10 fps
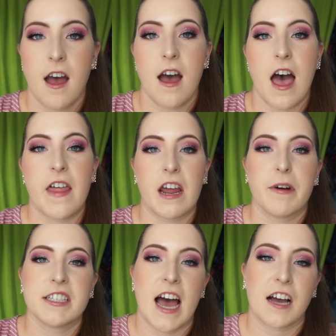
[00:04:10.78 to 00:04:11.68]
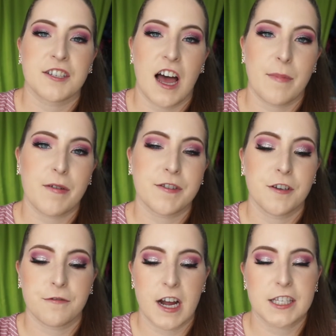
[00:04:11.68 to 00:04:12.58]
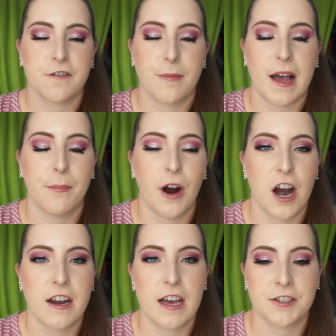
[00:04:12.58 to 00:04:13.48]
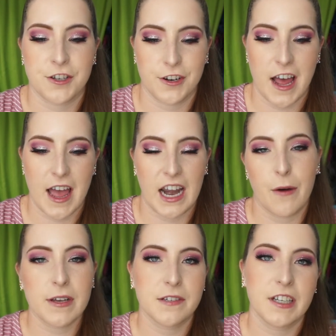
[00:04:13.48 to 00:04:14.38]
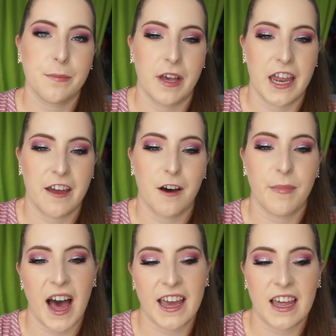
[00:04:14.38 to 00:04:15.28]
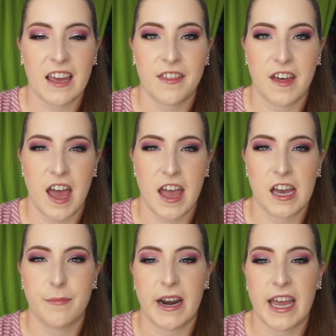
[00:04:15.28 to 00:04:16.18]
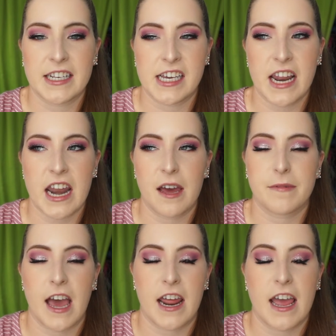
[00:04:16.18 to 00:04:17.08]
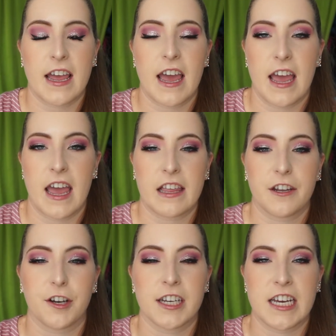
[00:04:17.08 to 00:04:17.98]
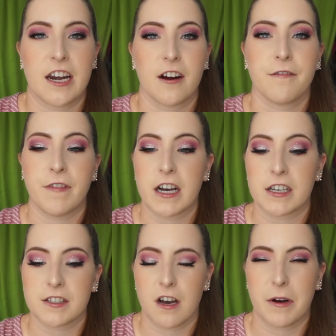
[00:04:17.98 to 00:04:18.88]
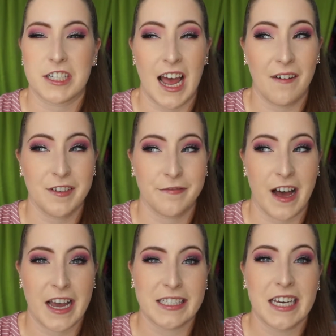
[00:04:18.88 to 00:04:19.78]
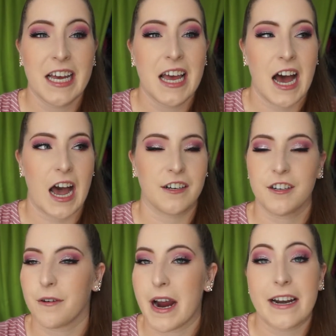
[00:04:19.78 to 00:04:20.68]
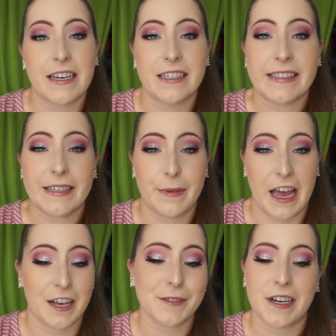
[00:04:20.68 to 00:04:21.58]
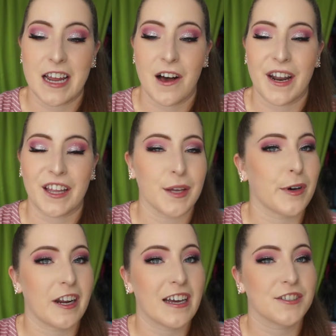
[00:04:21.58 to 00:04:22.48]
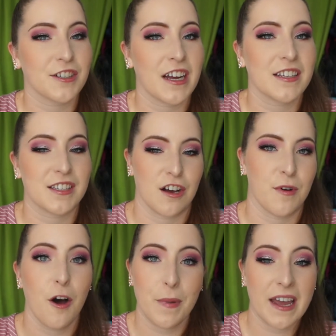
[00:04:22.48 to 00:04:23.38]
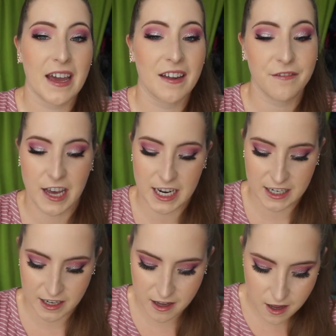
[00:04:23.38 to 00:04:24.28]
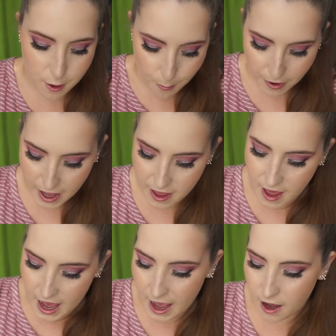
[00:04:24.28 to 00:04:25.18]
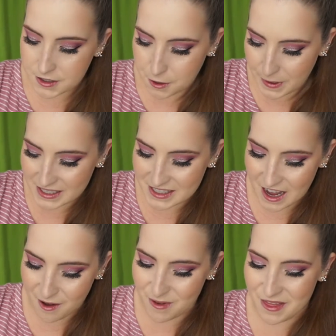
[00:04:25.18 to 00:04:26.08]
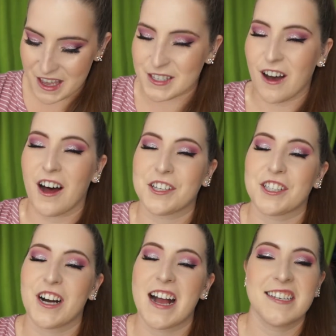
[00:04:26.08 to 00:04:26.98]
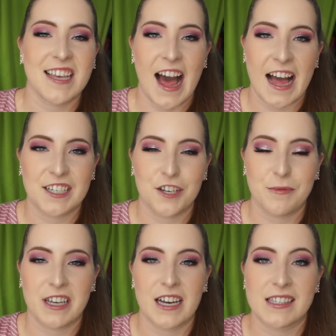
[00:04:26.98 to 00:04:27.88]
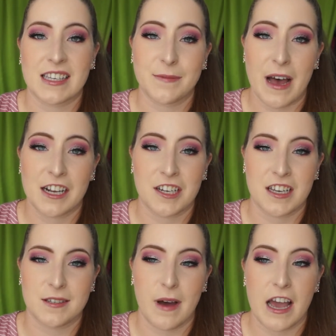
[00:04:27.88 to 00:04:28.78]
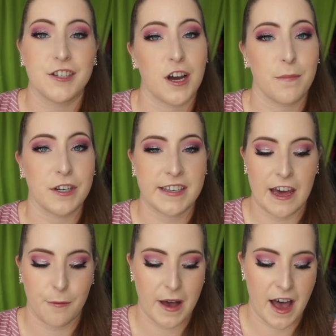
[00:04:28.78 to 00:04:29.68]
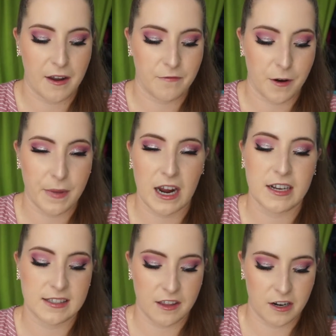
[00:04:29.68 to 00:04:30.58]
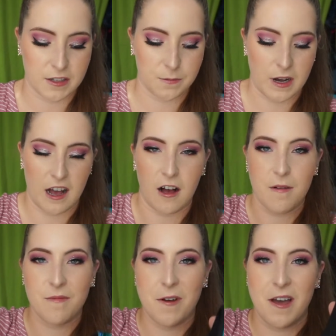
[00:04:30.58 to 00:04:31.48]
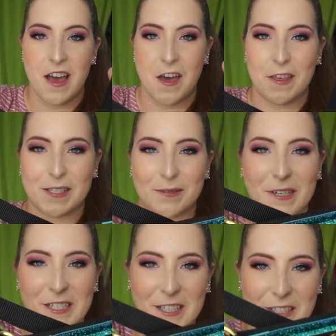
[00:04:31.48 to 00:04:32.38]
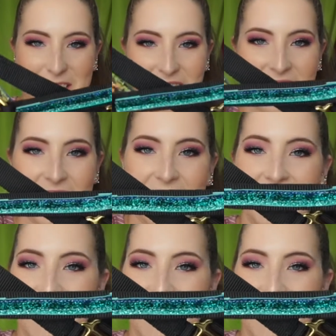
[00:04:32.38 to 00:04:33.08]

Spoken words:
And then I went tack shopping with two friends from my barn yesterday, and I wasn't really planning on buying anything, but I did end up getting a little container of fungus saw, which I have to find. I don't know where it is in my house right now, and I only bought it yesterday, so I'm hoping I can find it. But I also picked up this halter. I just had to because this matches my jumper saddle pad from Perris Leather as well. And this is what it looks like.